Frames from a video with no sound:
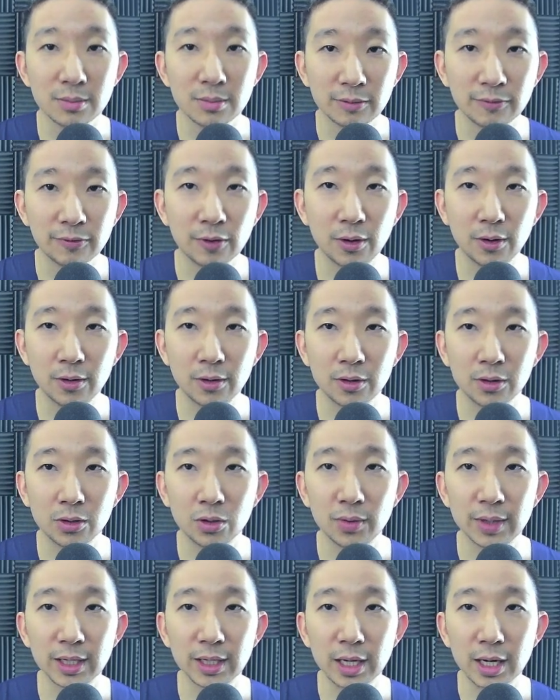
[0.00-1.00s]
before
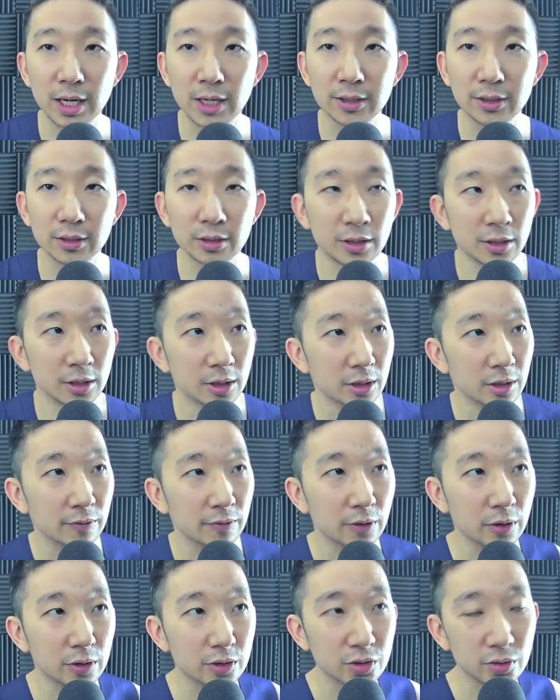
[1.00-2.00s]
going higher
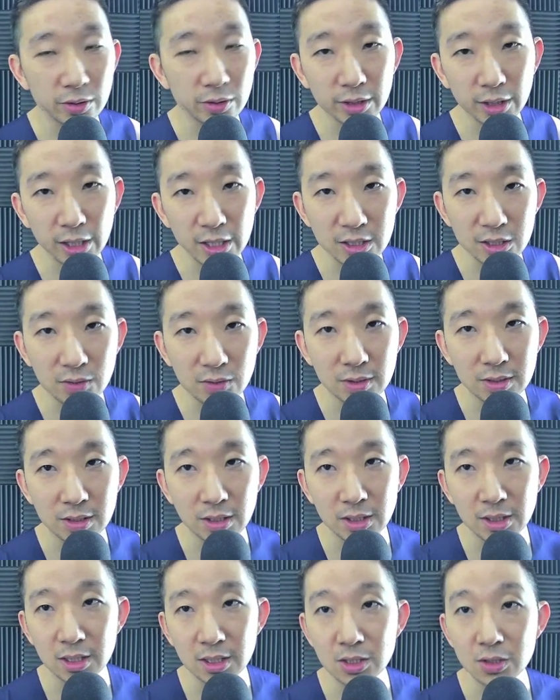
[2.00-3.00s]
for Tron against
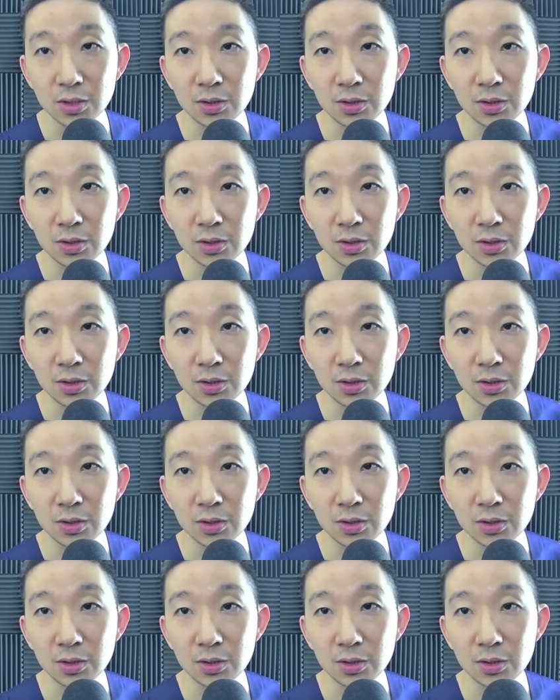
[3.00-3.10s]
USDT.